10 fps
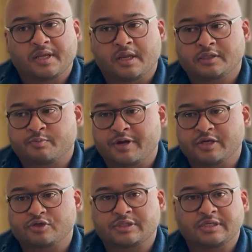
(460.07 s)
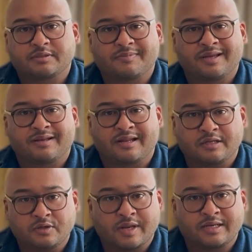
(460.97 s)
It's pretty interesting to me that
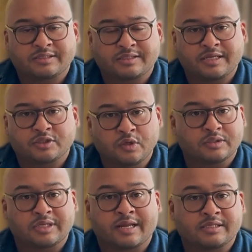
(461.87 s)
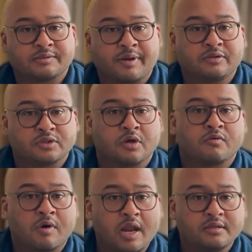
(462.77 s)
the United States looks like it's about to go
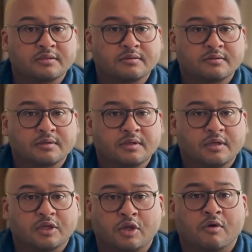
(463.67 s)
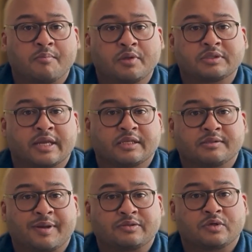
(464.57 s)
right. Europe looks like it's
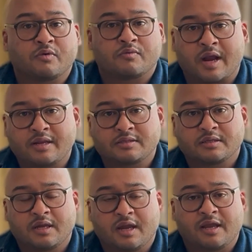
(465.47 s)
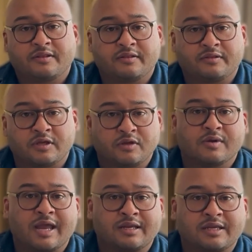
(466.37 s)
about to go right. And the
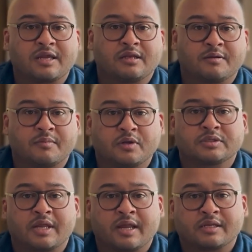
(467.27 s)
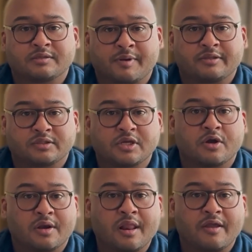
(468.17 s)
United Kingdom looks like it's about to
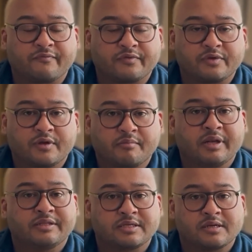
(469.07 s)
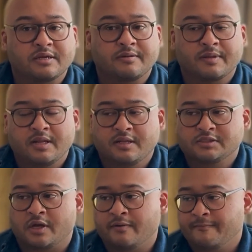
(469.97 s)
turn left politically.
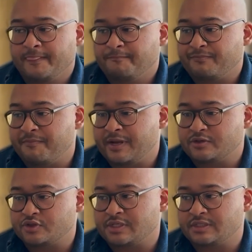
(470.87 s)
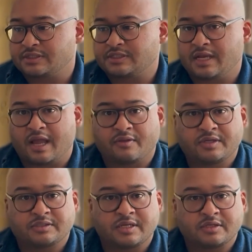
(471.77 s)
So it'd be interesting to see how
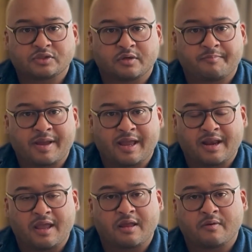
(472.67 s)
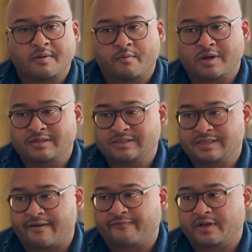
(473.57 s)
these things sort of pan out. And I want to
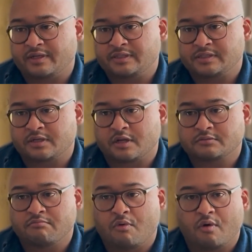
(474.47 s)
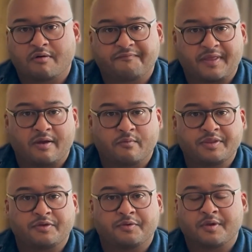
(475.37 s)
definitely discuss more of that
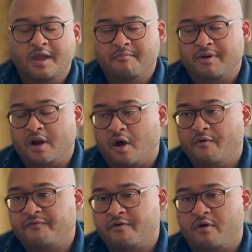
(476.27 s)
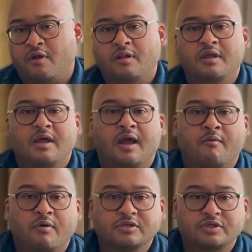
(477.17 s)
with you. But overall, I
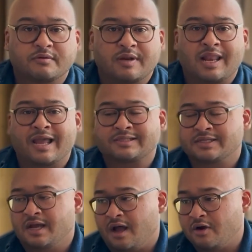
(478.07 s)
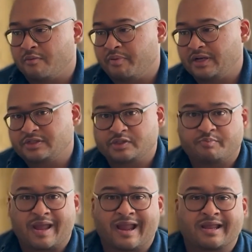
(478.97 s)
want you to relax. Uncle Bullish is
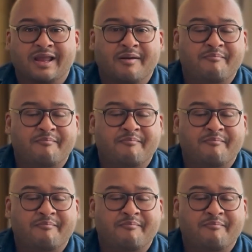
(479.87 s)
back.